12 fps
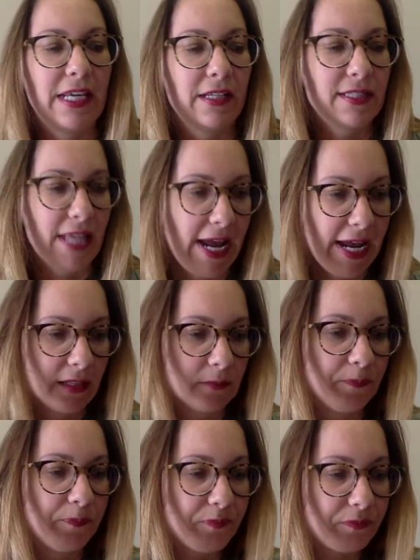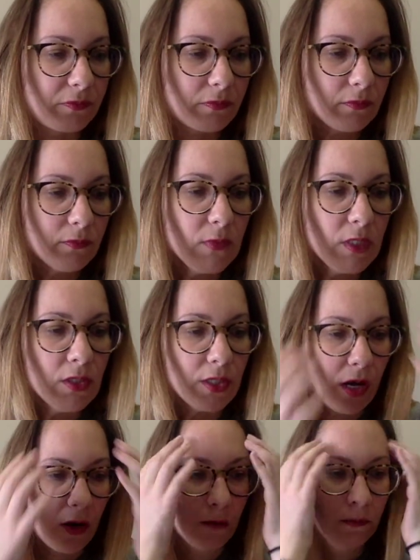saying.
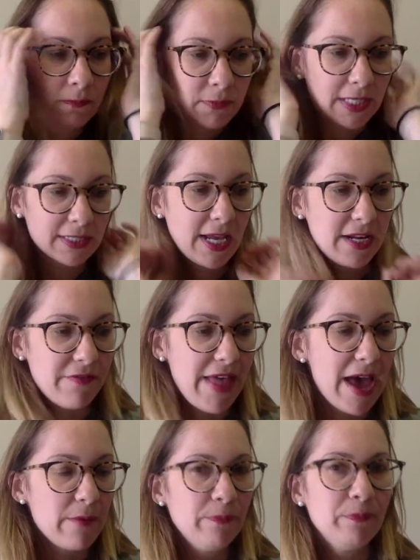So that's kind of that.